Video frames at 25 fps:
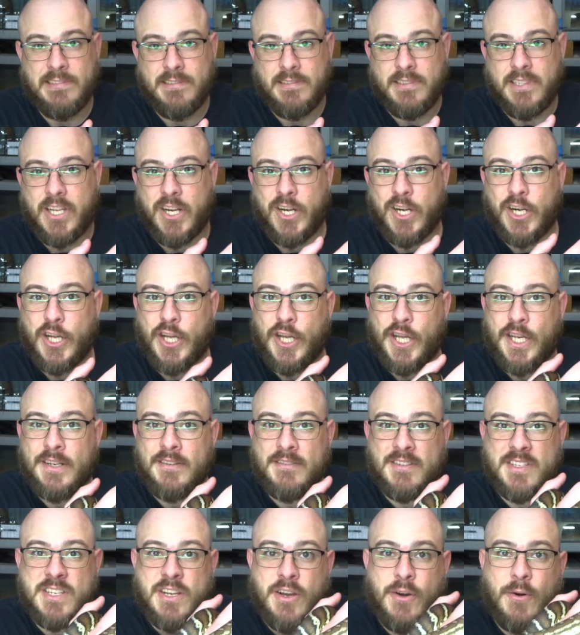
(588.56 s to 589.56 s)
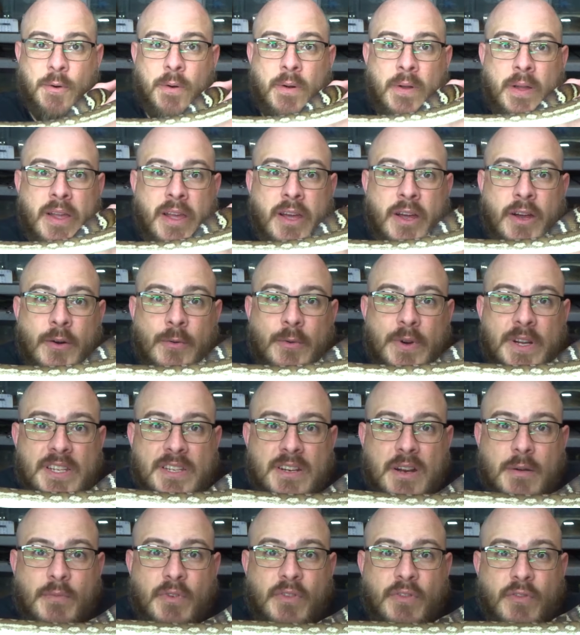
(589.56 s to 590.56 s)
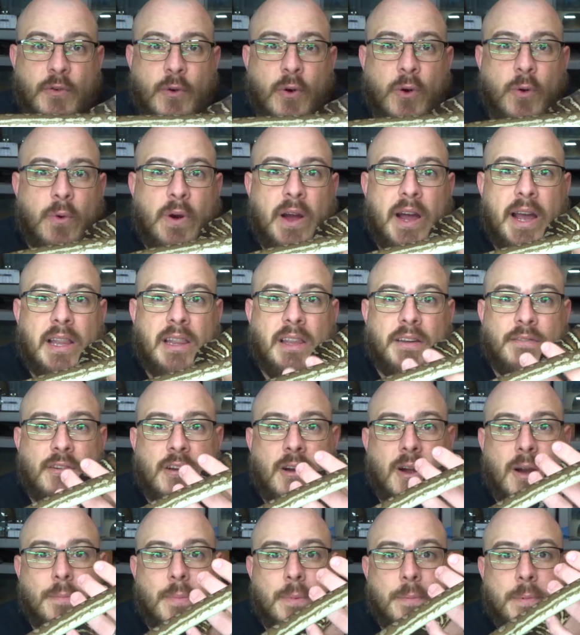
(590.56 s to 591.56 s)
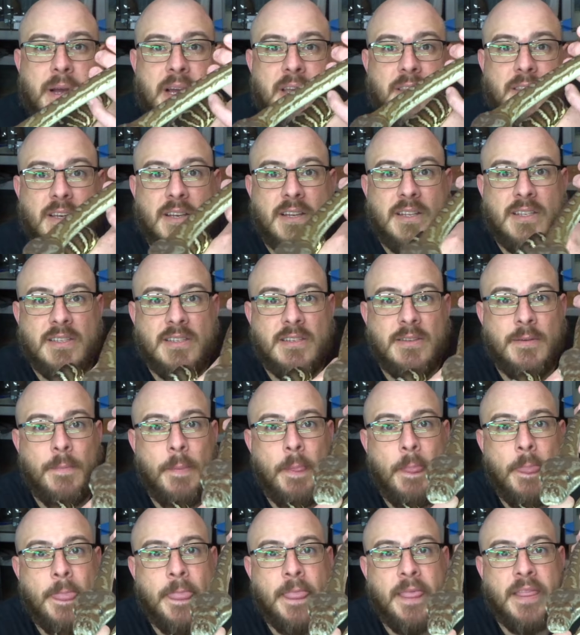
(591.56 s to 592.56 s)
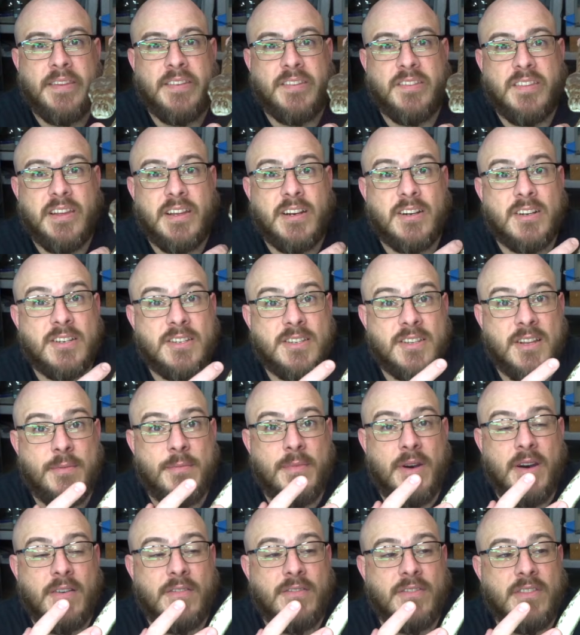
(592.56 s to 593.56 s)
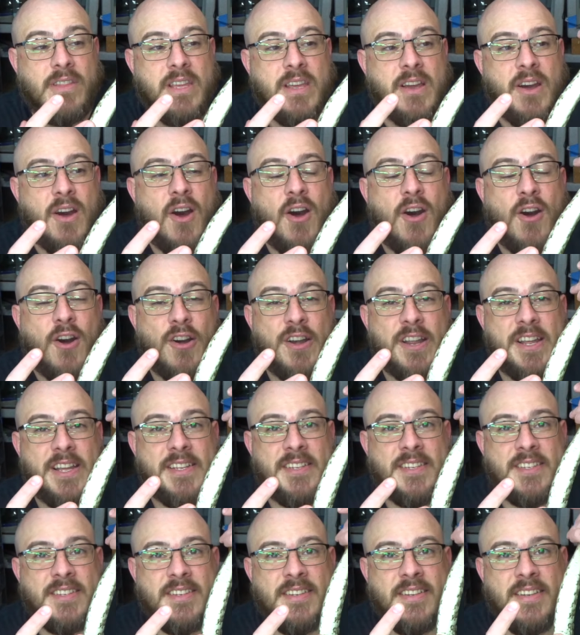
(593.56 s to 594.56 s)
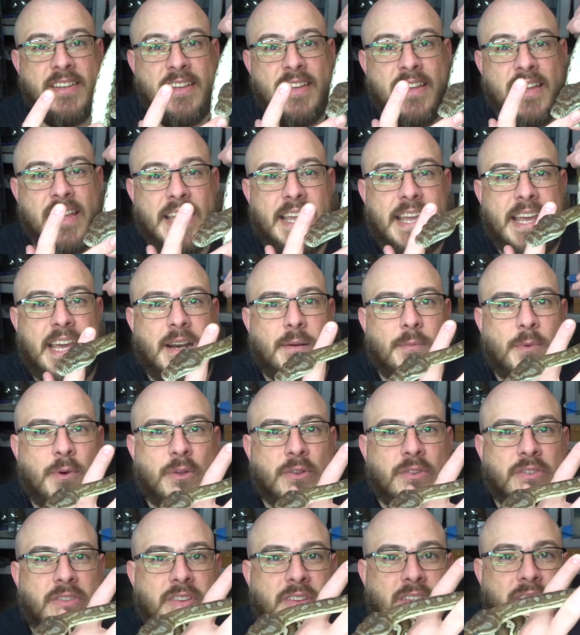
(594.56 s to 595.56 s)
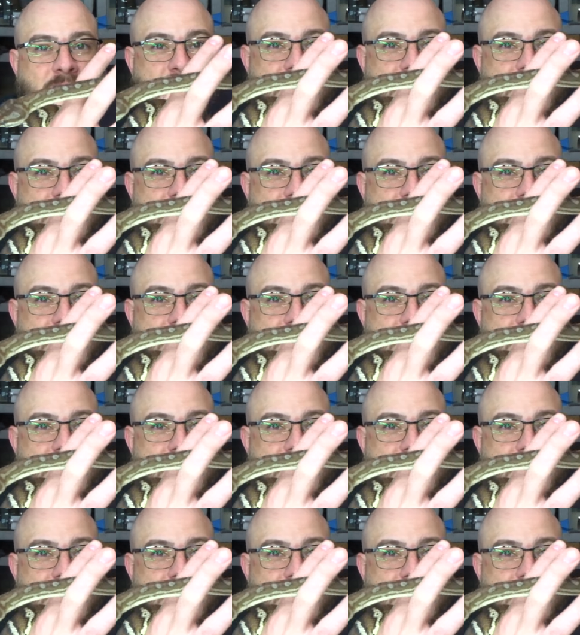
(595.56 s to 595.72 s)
they're good. So reason number four why I love carpet pythons is they are some of the hardiest animals,